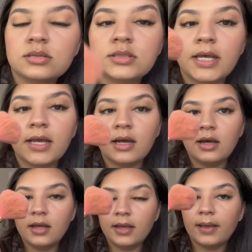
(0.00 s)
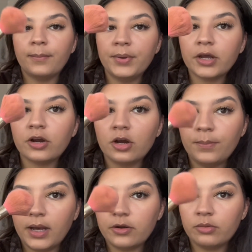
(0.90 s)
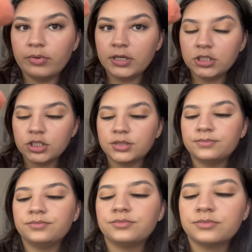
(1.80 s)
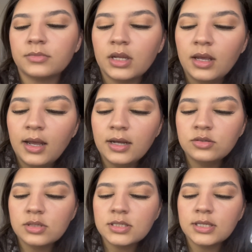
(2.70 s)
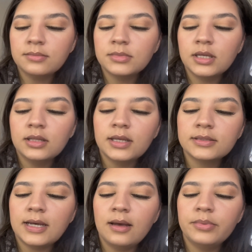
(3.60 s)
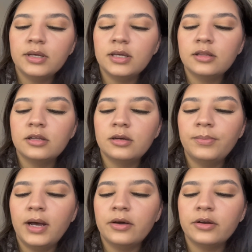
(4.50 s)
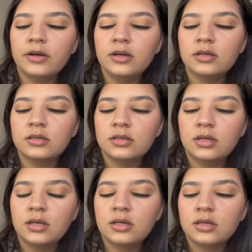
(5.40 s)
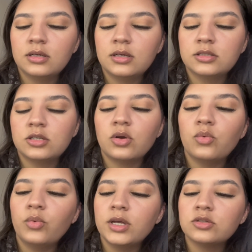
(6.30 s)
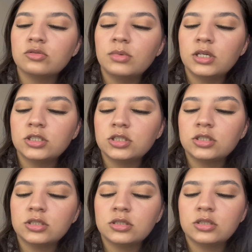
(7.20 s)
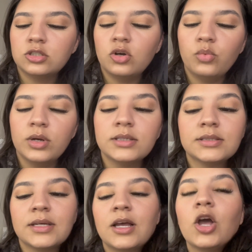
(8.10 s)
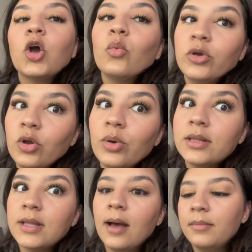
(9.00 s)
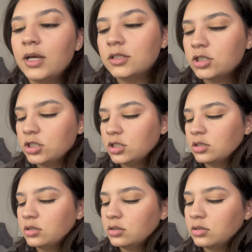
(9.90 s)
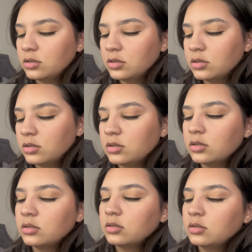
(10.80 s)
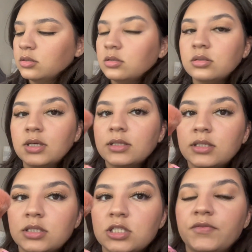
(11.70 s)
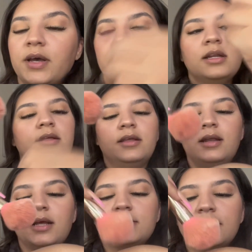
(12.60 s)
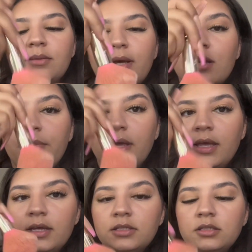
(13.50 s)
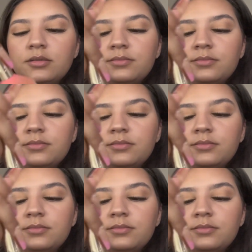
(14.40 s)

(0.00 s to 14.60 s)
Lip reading: take a bigger powder brush and do the same thing, like dab it in the powder. It took way too much. You don't want that much. Like this is fine. And then I take the back of my hand,